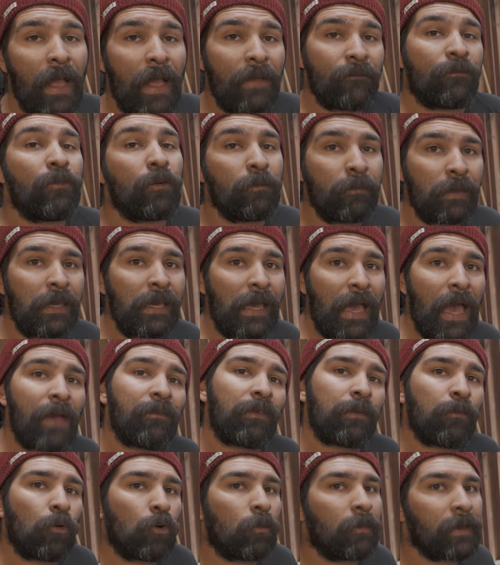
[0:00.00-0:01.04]
And for me,
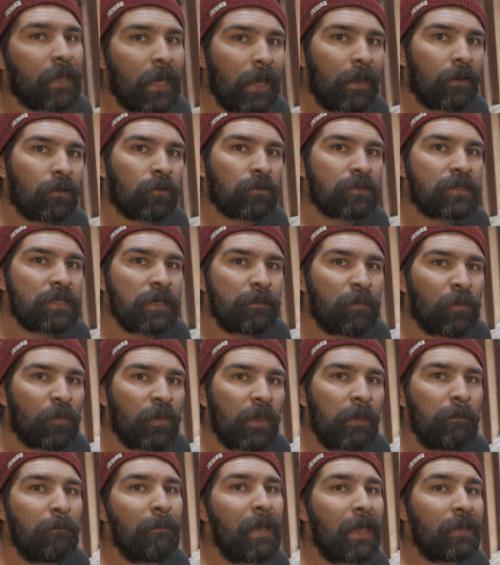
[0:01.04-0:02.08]
having more mechanical
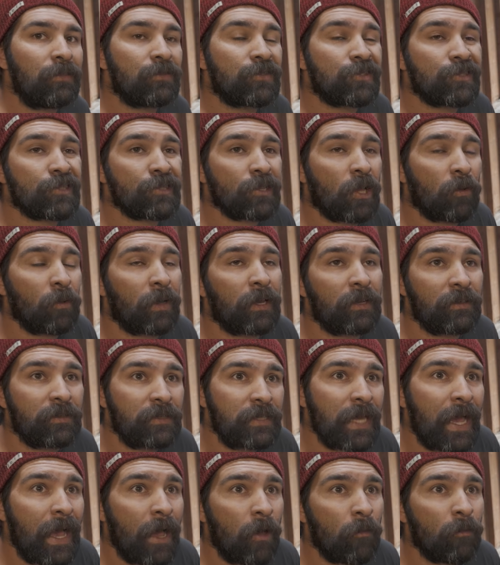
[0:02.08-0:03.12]
sympathy meant slowing
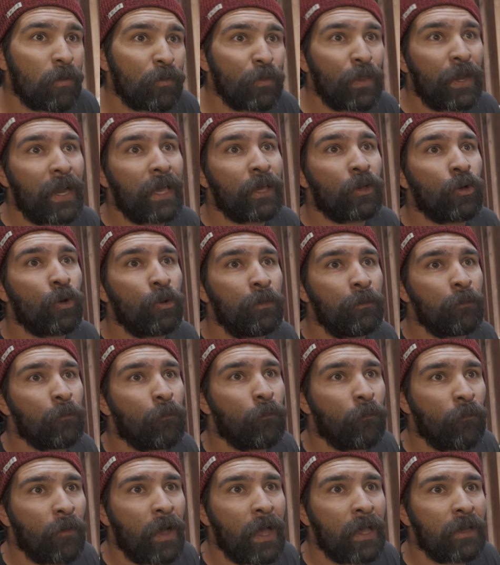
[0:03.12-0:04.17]
down, but then I couldn't
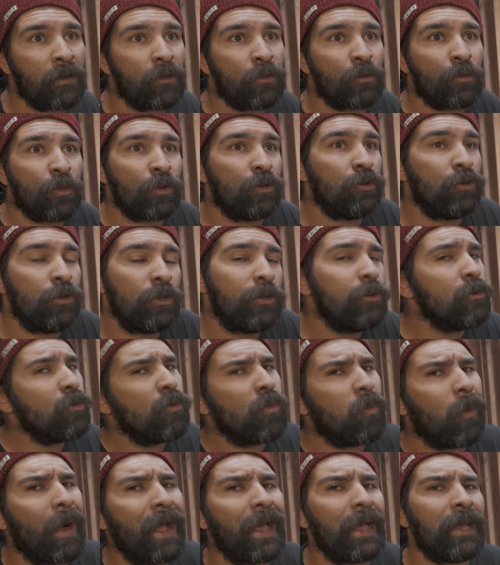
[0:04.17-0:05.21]
find the new
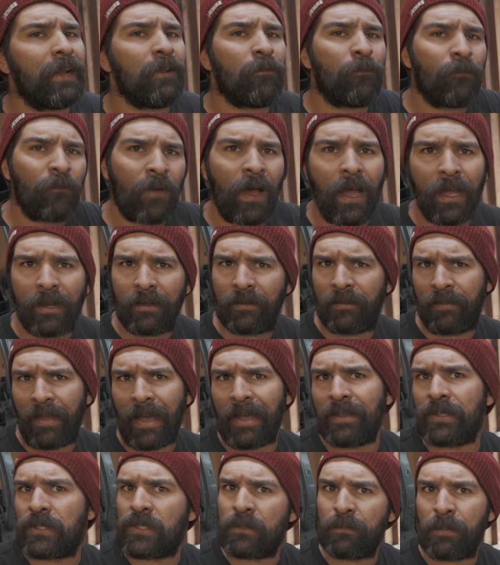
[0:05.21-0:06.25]
way to find
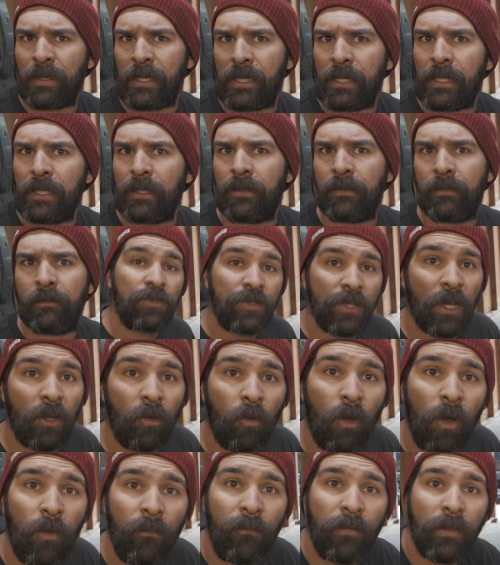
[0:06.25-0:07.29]
that speed. So
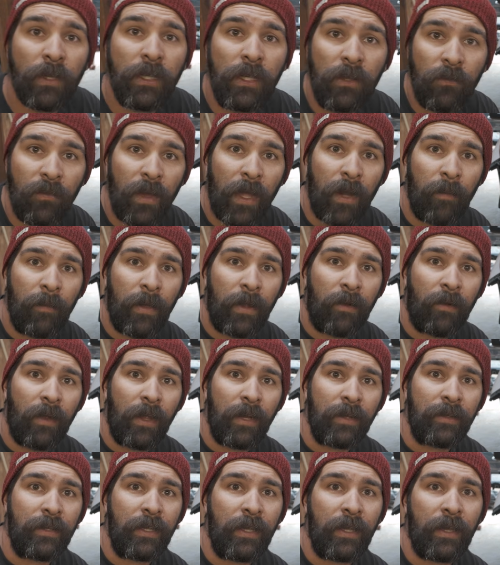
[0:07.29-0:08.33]
hopefully you've got a better
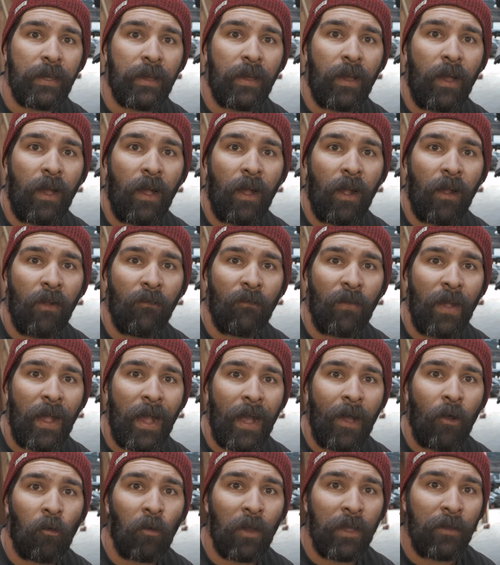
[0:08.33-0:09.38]
idea of
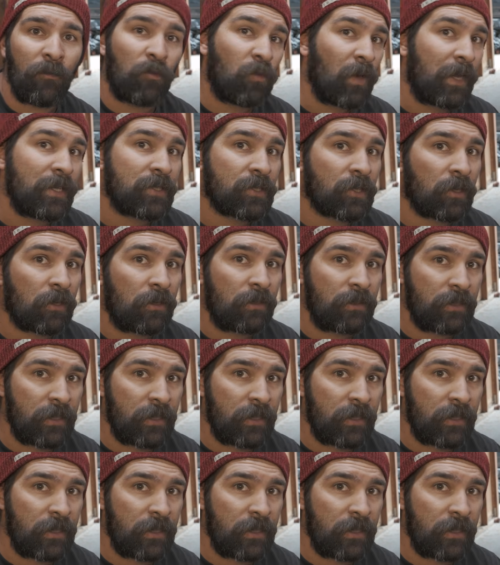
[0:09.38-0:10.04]
how a race car